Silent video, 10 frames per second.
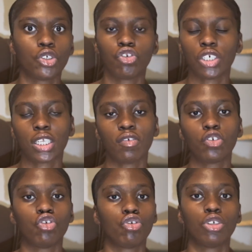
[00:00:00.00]
You just have
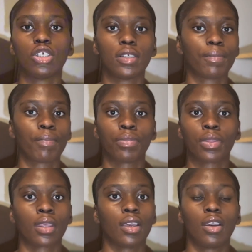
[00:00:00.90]
to choose
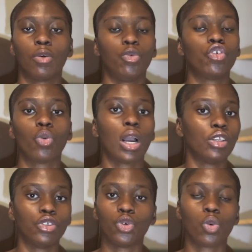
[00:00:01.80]
which
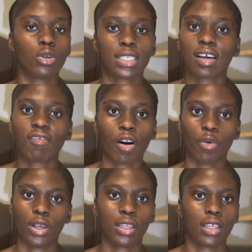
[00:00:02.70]
one you will suffer
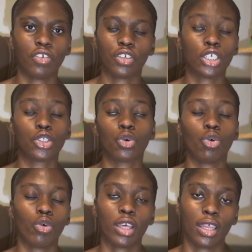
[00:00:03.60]
with and just go
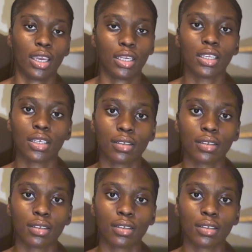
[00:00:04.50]
with it.